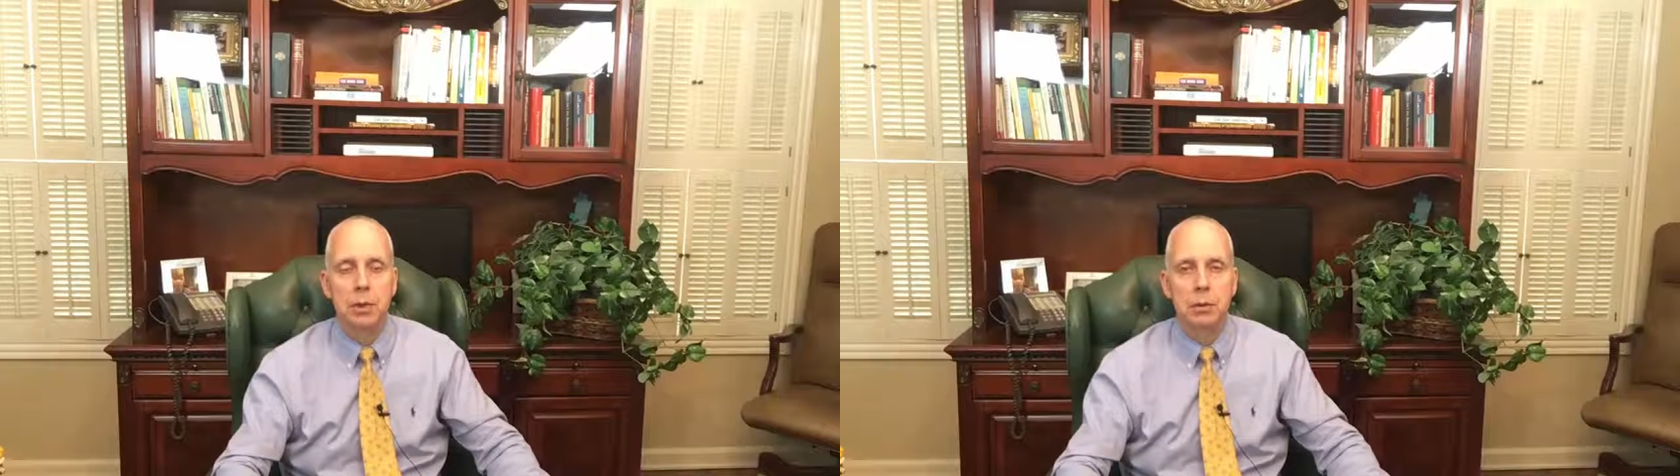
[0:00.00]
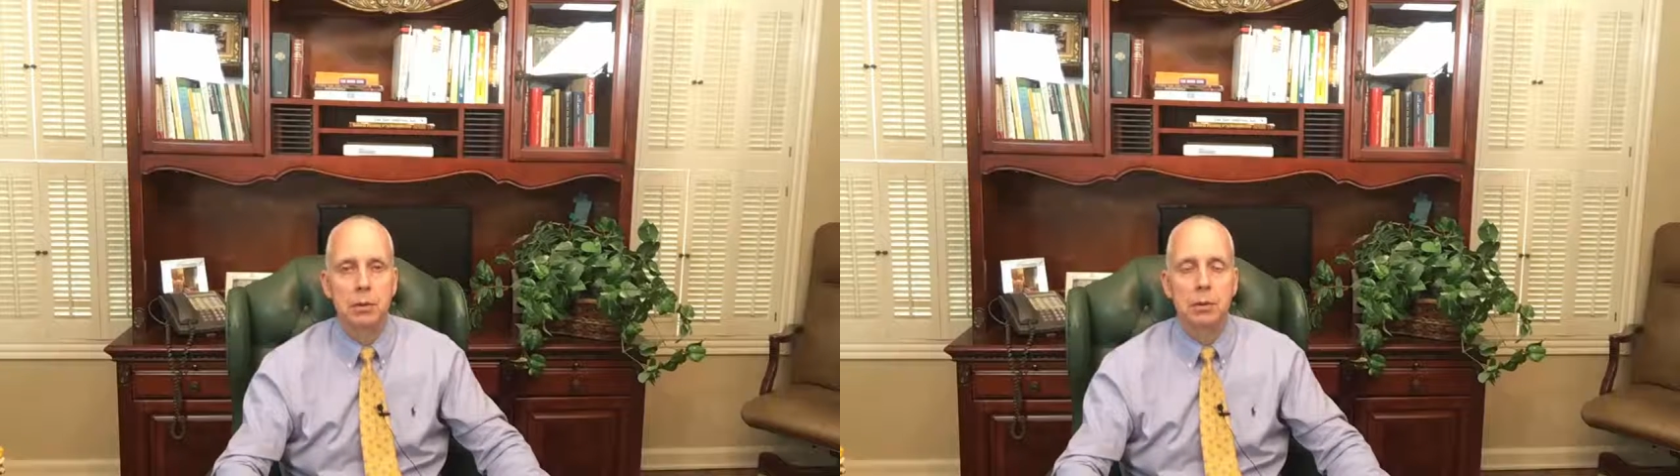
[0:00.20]

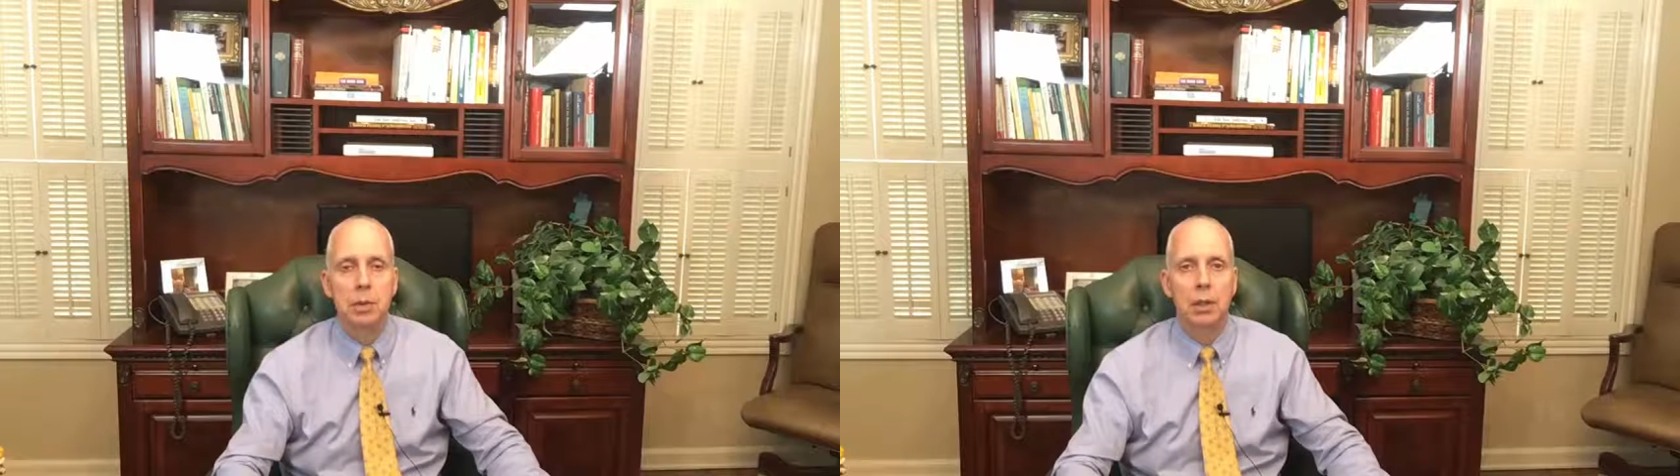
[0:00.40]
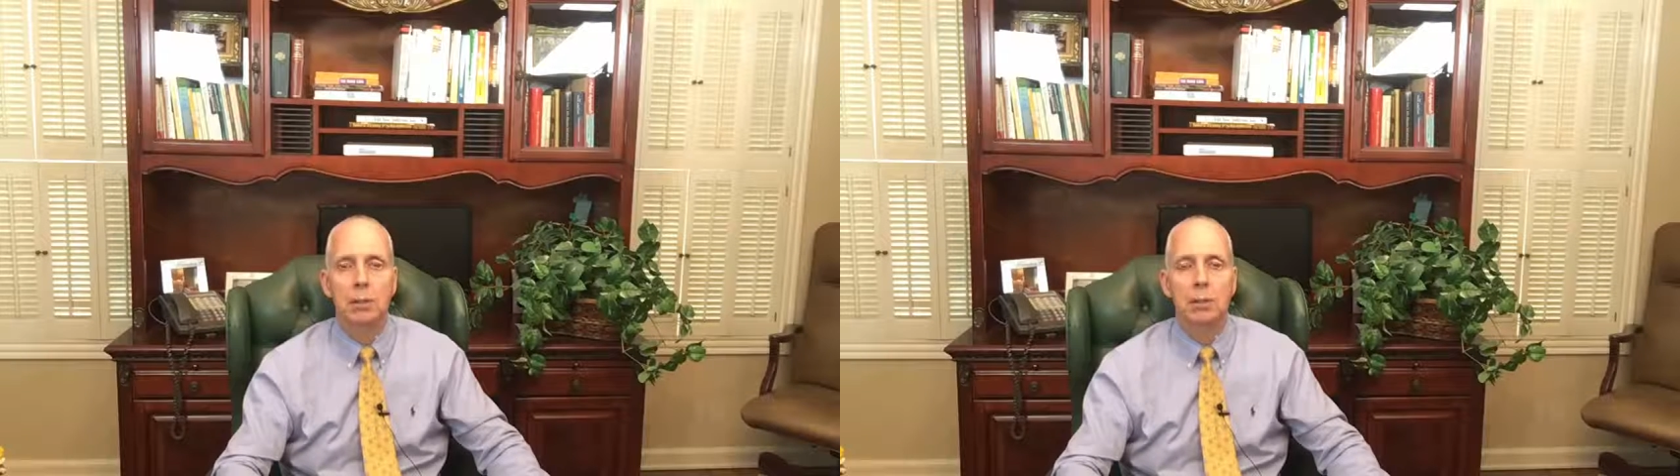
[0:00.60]

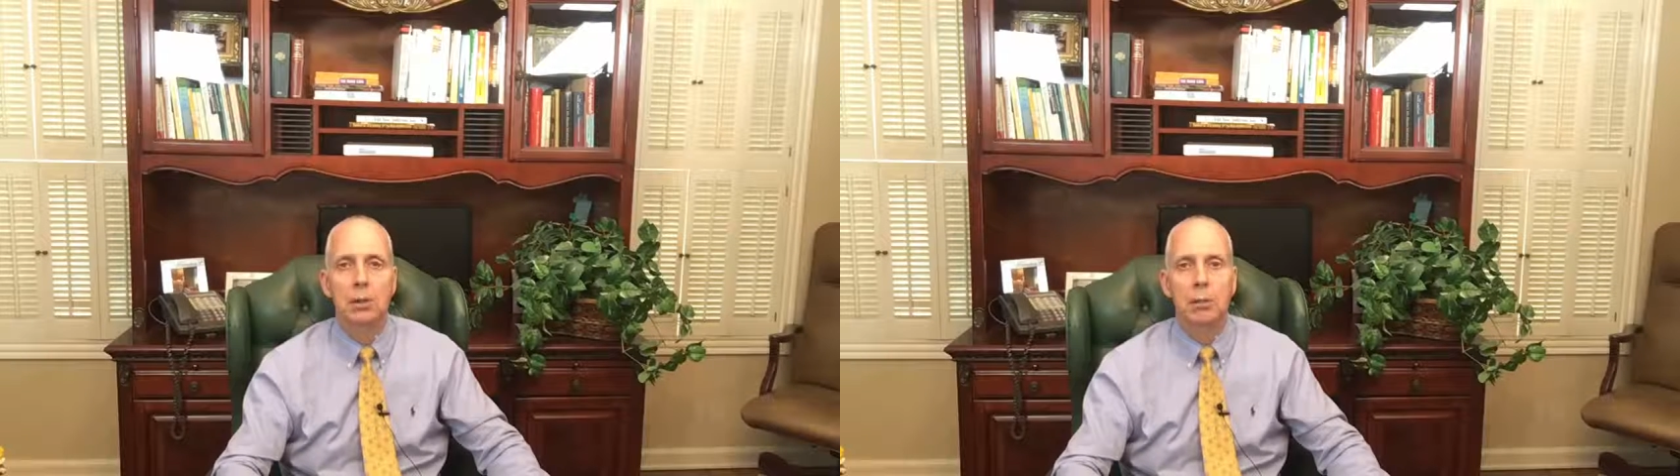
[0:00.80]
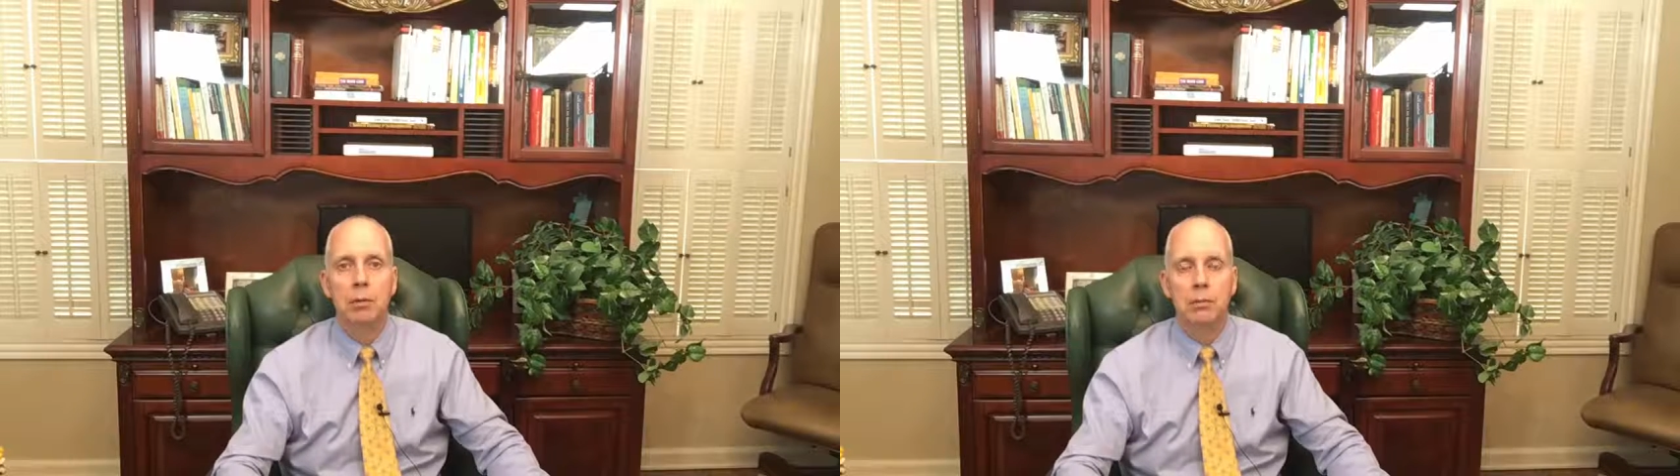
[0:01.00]
associated with your
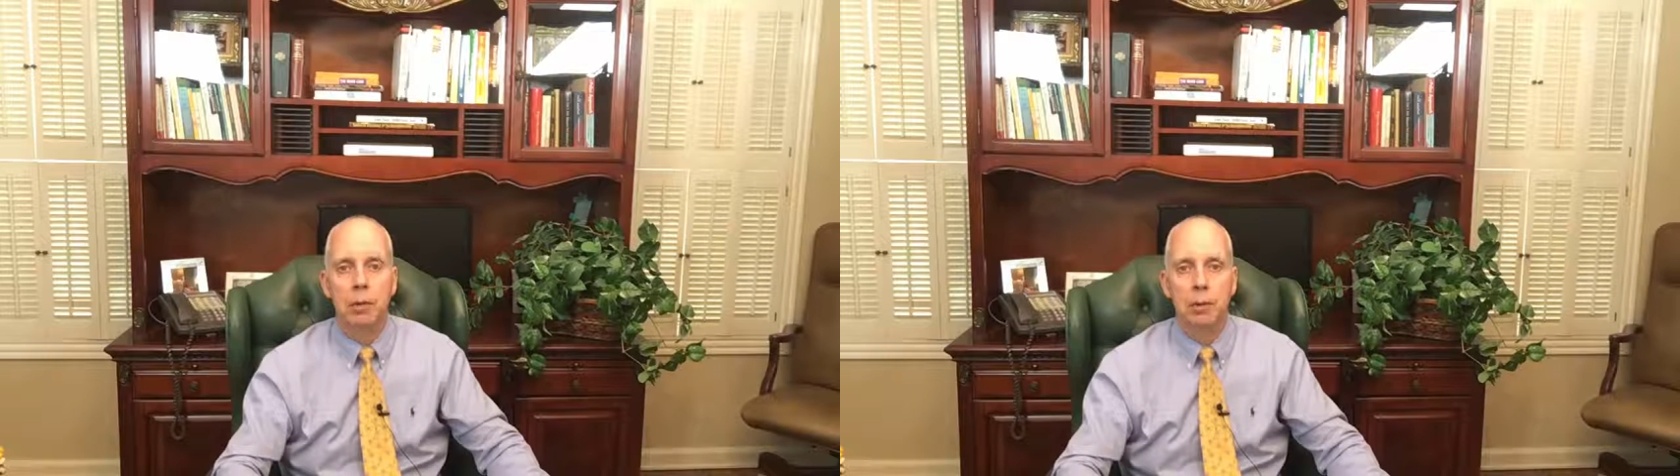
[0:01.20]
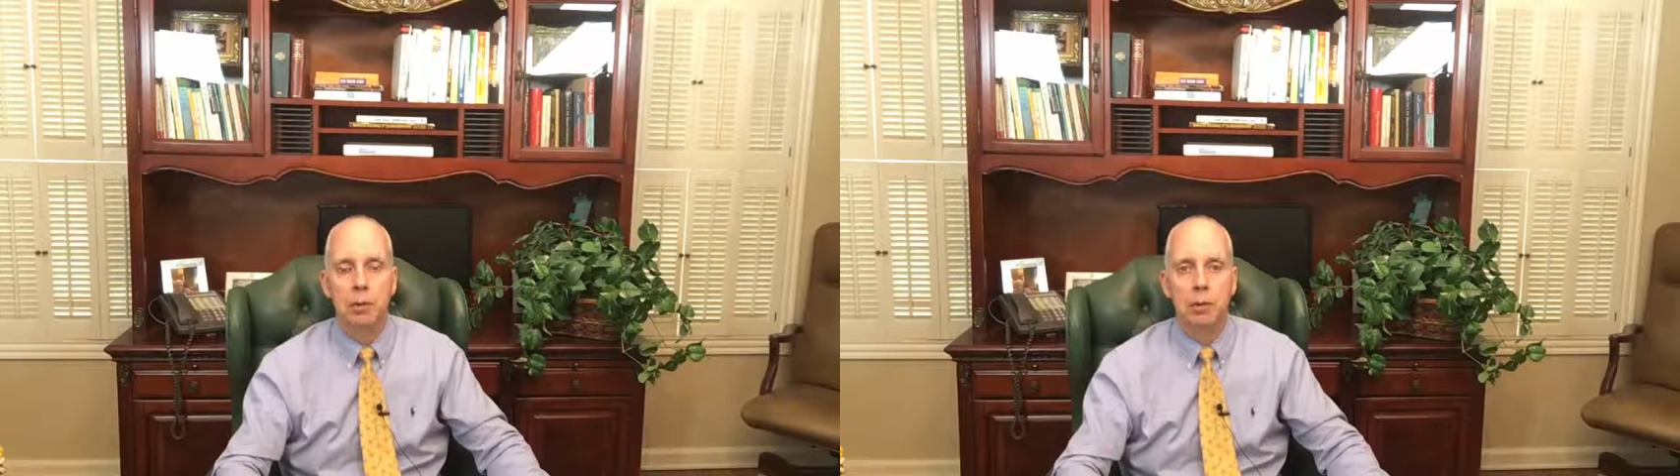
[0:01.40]
immune
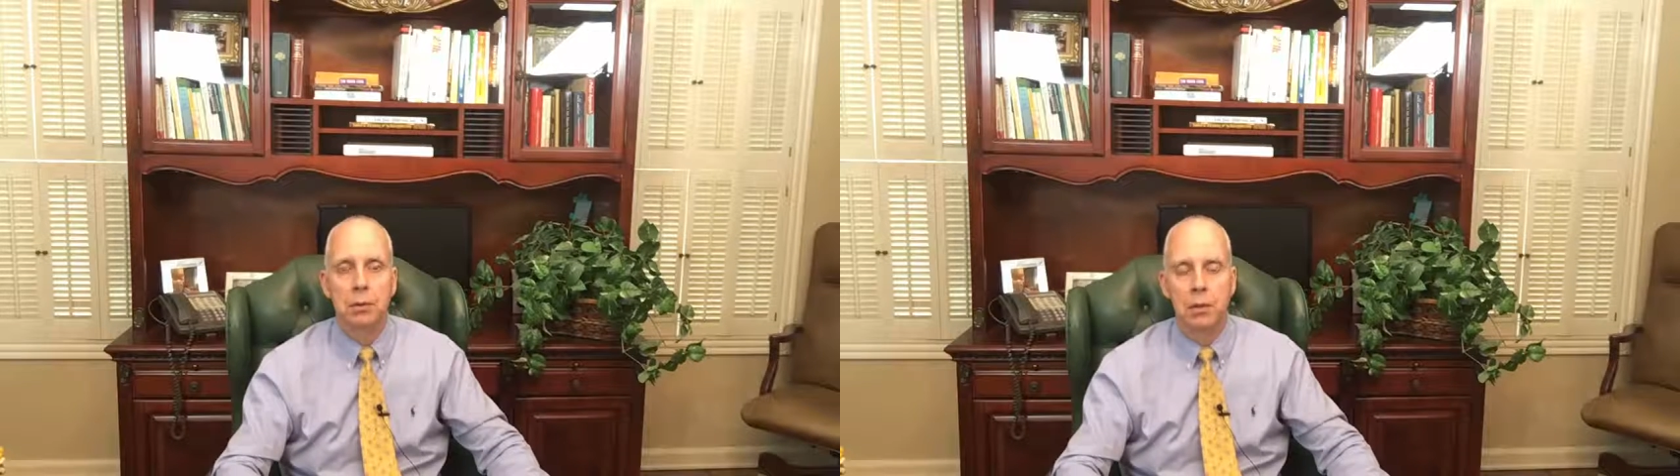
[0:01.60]
function.